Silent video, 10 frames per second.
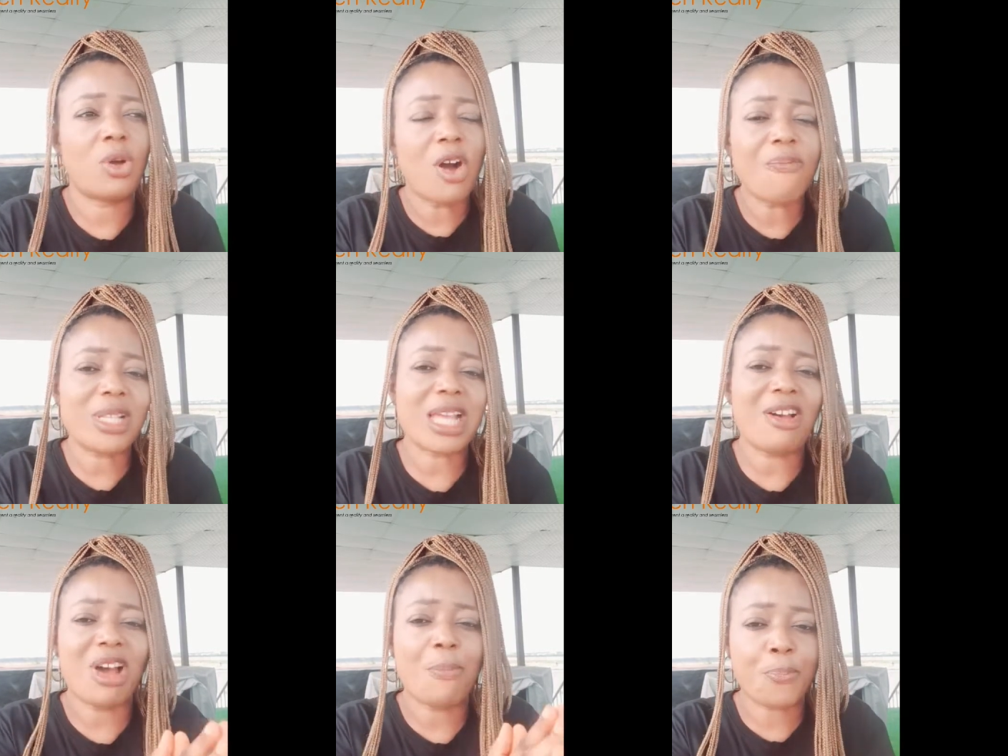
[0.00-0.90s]
Government
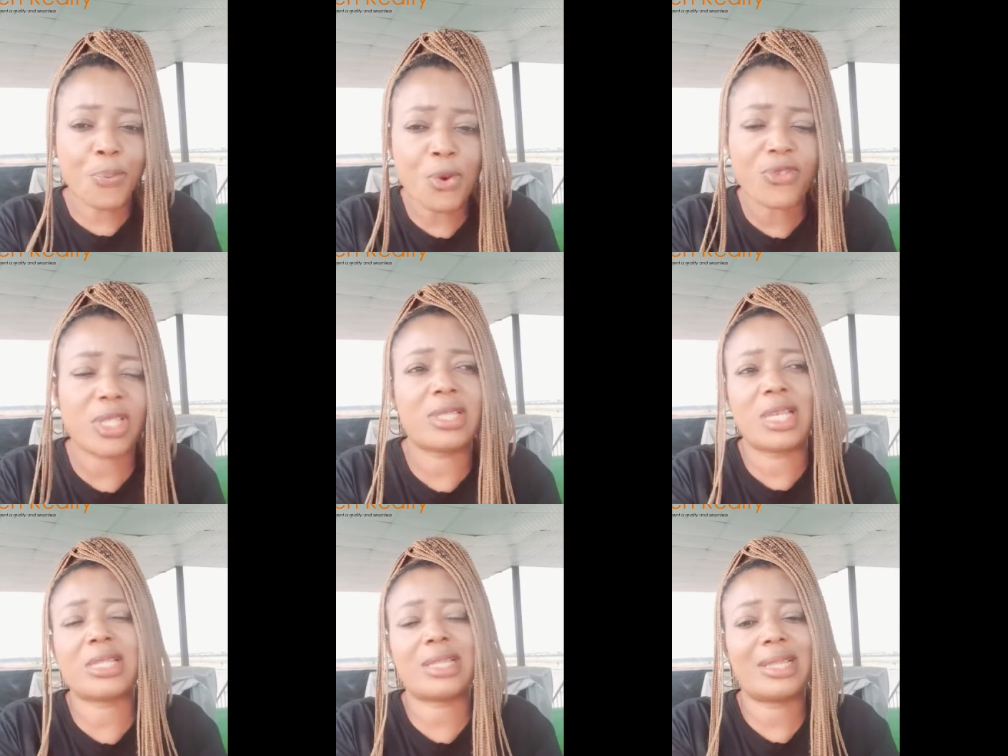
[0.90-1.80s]
have approved
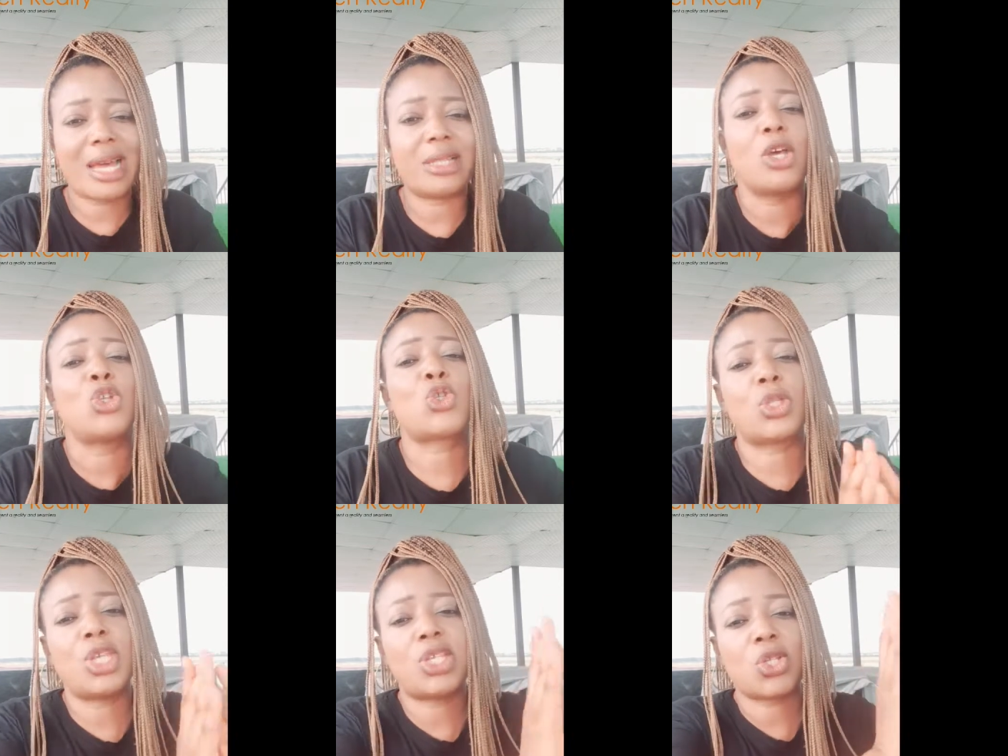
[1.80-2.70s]
this land to
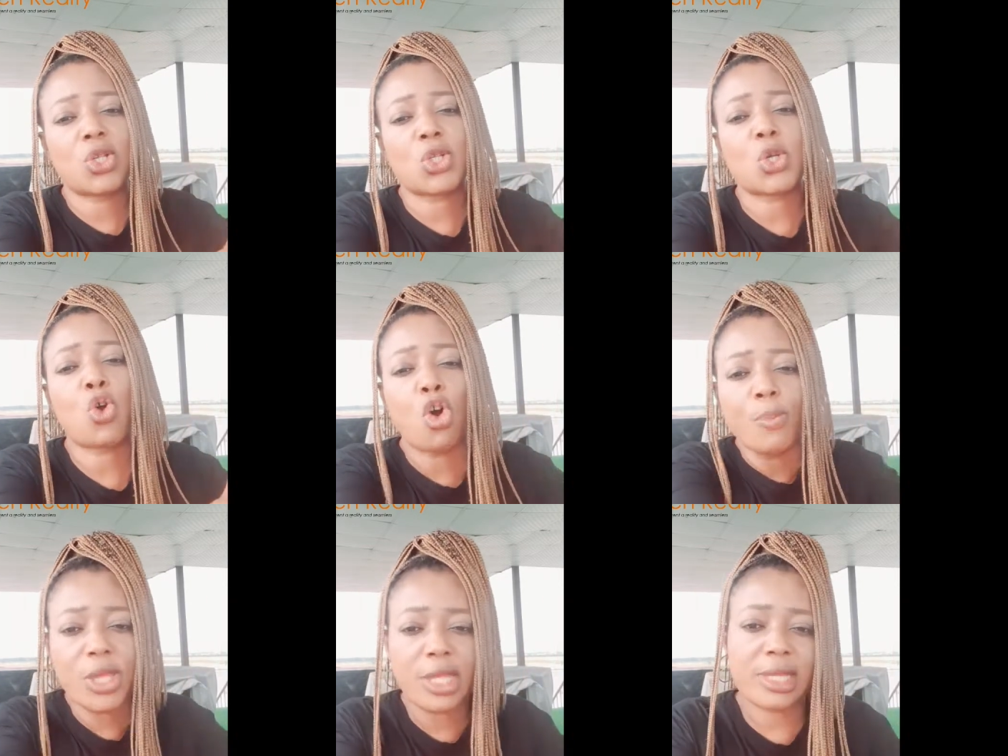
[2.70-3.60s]
this so
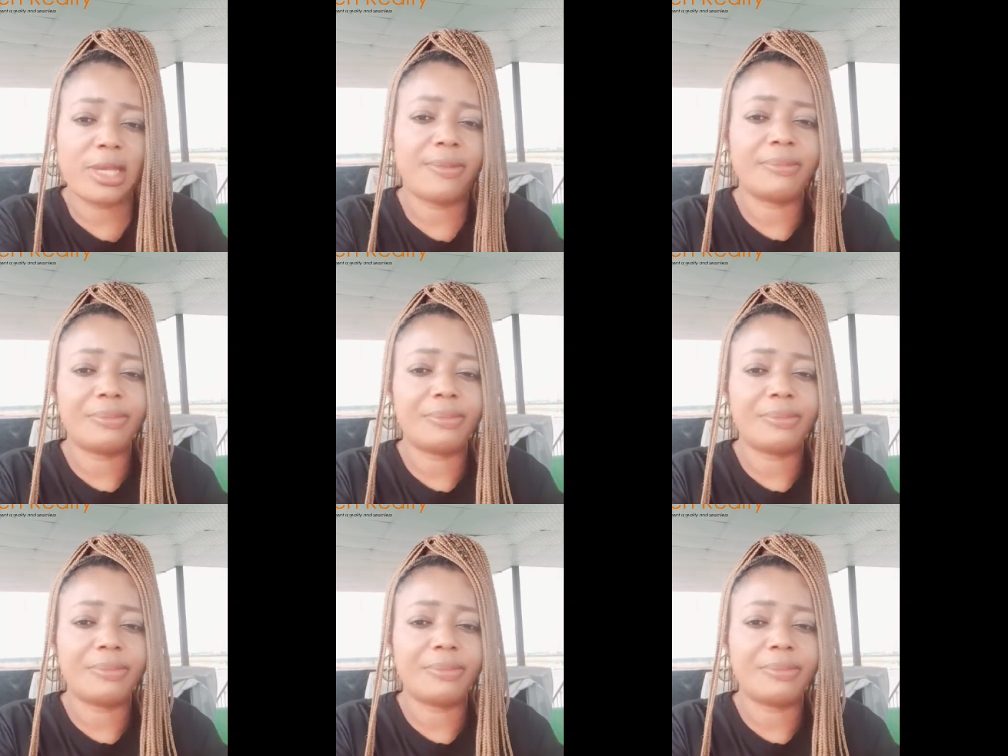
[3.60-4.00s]
community.